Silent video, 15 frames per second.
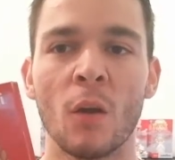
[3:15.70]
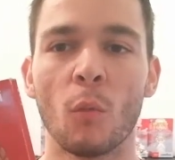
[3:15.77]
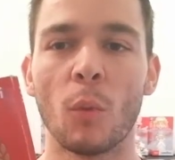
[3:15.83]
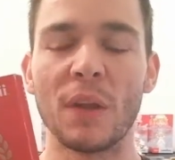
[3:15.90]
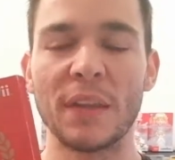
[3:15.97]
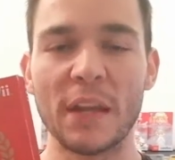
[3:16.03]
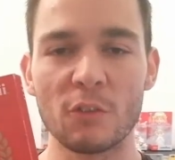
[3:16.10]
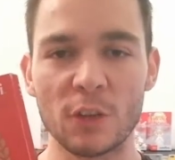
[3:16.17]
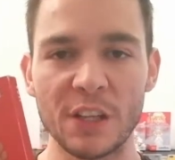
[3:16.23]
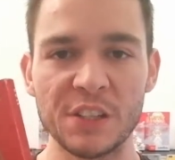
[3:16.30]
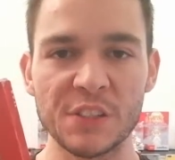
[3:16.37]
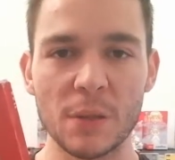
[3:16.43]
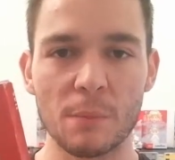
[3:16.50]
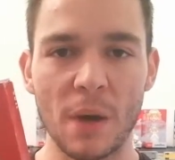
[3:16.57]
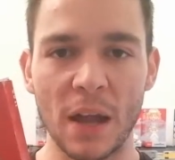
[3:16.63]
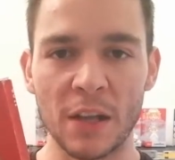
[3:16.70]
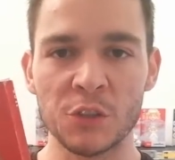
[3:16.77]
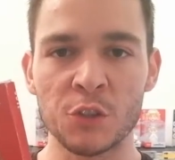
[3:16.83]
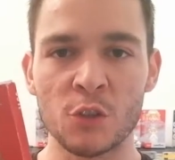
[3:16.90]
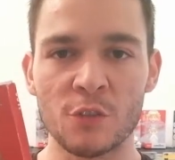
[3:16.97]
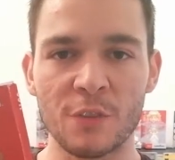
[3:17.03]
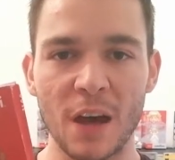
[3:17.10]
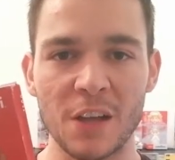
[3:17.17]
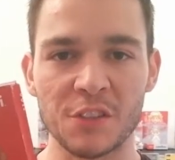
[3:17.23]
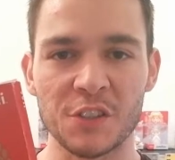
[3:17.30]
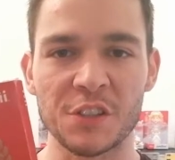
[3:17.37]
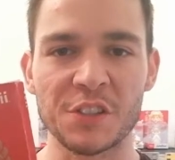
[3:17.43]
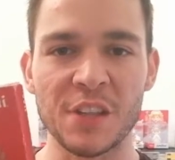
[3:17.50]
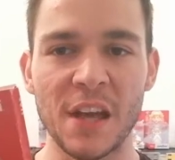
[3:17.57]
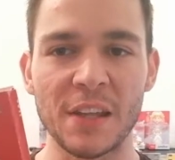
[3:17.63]
when they released it back in
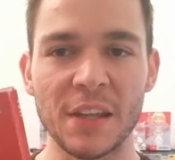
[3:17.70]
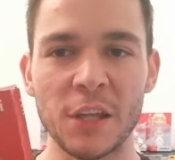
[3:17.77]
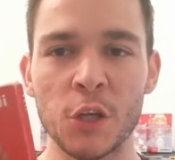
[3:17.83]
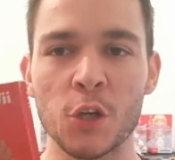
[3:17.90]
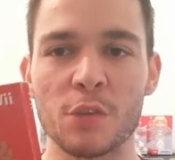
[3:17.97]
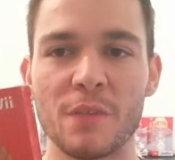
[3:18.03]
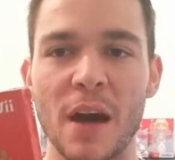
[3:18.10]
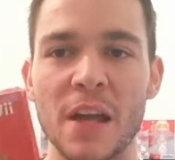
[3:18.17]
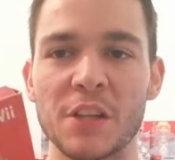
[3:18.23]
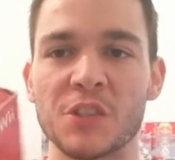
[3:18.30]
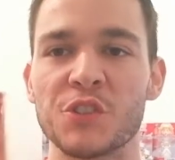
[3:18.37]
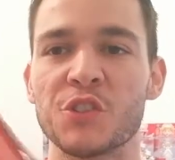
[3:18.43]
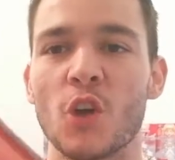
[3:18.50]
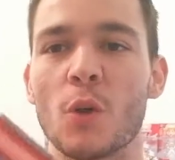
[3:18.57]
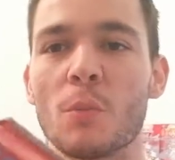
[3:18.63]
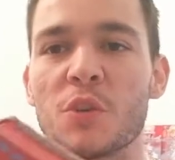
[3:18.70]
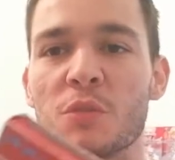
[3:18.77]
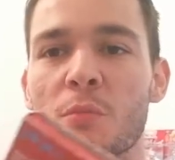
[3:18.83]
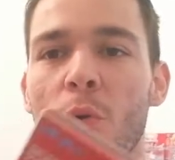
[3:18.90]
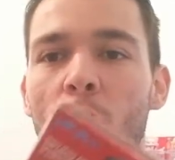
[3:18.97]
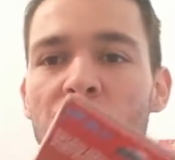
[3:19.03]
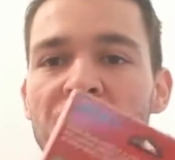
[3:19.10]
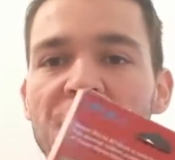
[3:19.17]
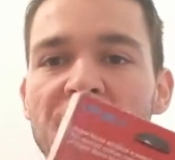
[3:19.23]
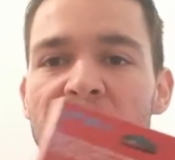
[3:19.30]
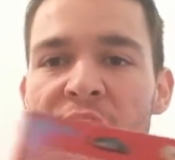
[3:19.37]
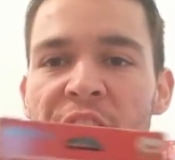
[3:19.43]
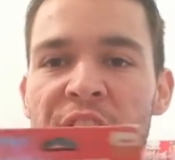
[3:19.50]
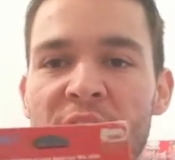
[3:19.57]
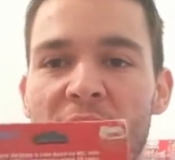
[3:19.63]
2010, they could have added so much more to
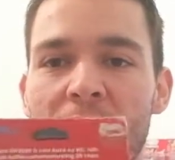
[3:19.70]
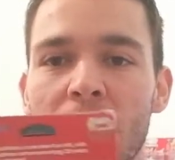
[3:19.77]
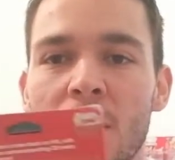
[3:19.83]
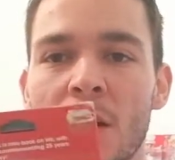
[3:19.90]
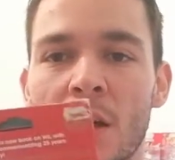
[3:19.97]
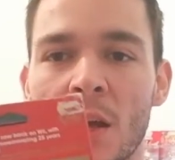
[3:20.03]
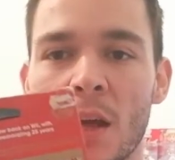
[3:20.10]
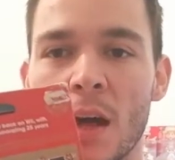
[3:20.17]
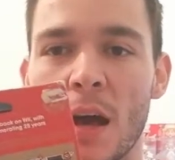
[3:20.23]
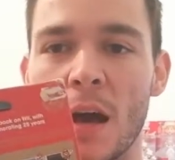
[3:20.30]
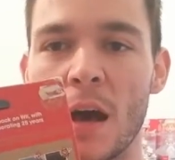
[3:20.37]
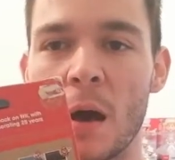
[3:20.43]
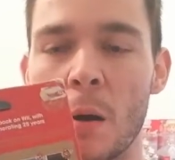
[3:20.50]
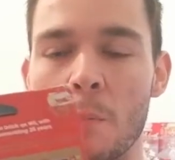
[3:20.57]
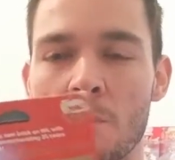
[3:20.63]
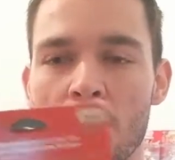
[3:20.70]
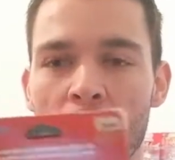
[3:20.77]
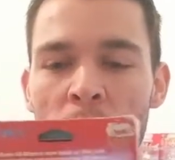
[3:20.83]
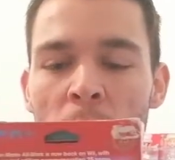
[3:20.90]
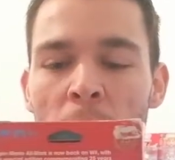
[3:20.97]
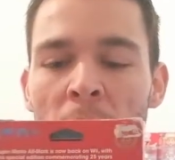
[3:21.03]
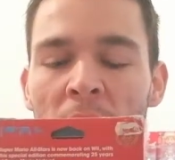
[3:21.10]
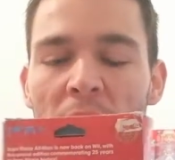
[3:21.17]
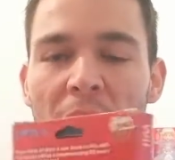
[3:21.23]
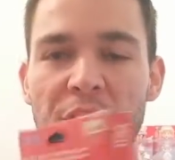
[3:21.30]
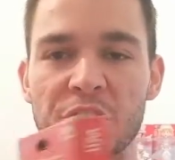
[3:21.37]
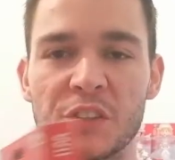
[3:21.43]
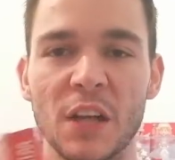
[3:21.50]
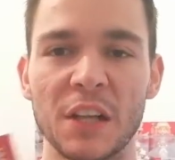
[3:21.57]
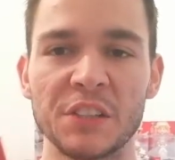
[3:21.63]
this set. Um,
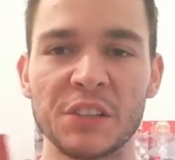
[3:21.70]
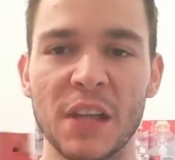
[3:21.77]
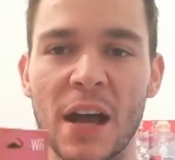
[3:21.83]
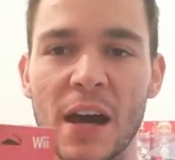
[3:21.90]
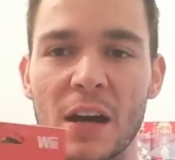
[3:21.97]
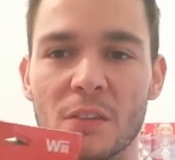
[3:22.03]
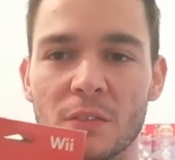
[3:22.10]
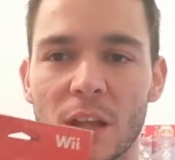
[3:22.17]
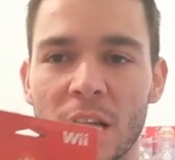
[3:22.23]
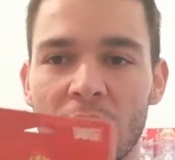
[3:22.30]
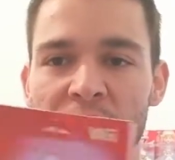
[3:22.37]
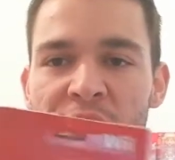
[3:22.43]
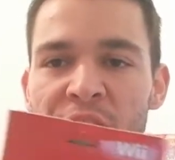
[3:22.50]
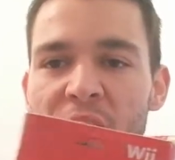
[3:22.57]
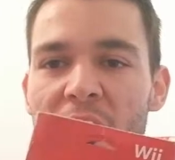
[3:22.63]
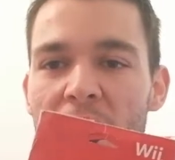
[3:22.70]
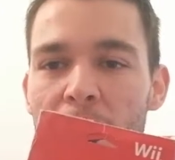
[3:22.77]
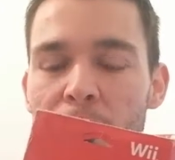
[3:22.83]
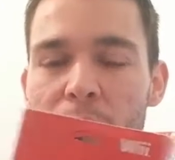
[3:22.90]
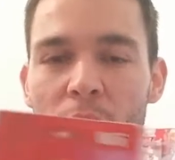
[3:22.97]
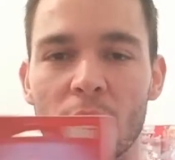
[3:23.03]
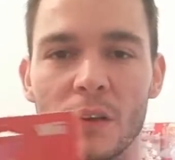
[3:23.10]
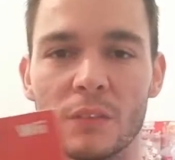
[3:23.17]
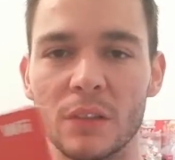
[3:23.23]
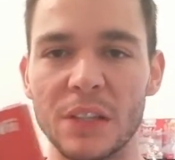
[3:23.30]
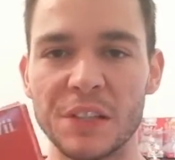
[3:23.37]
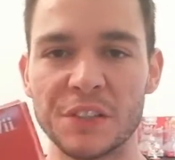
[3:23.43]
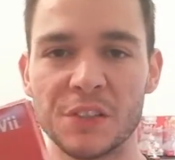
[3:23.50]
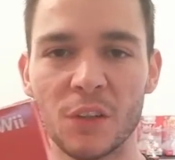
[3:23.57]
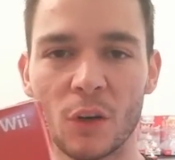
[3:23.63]
it's nice to have, like I said, but
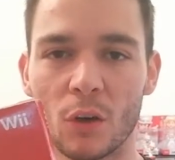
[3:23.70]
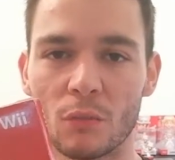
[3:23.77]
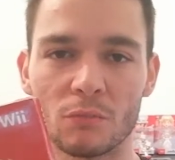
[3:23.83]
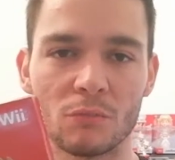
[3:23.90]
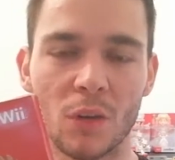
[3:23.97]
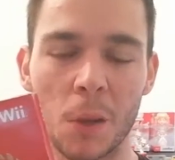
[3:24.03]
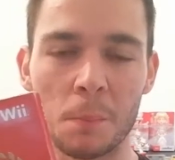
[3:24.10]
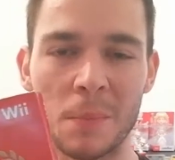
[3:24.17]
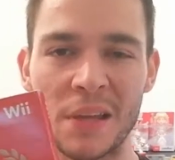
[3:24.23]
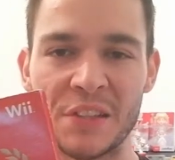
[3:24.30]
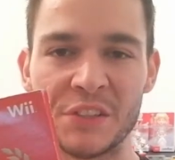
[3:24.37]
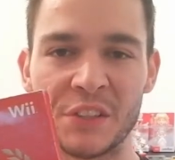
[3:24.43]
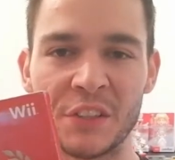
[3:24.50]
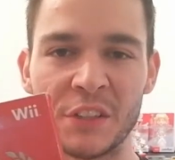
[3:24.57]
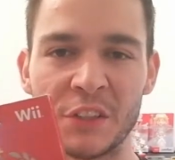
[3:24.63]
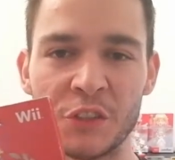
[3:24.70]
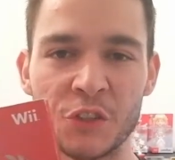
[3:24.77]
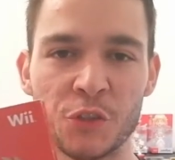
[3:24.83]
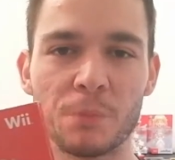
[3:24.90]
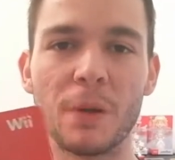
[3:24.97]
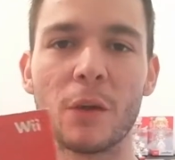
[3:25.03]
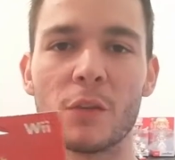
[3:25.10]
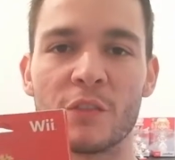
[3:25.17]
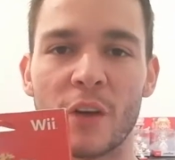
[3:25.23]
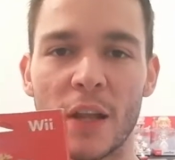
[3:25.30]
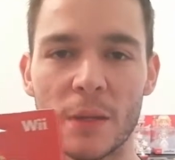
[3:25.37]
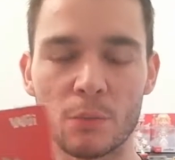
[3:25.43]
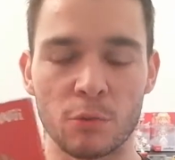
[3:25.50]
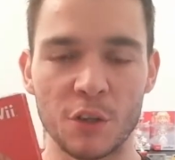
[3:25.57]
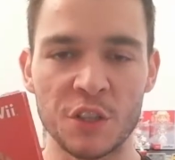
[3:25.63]
it's not amazing, and you should be able to
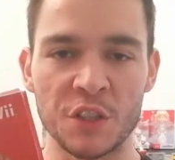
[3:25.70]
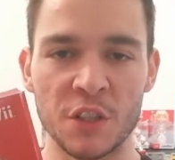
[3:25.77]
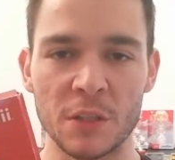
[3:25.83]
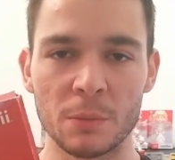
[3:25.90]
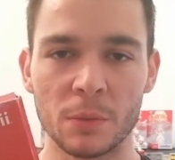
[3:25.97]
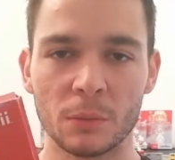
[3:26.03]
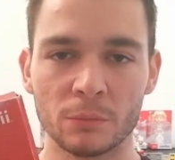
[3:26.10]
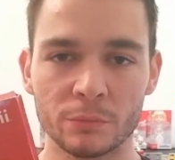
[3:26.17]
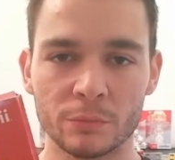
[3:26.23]
find it pretty cheap.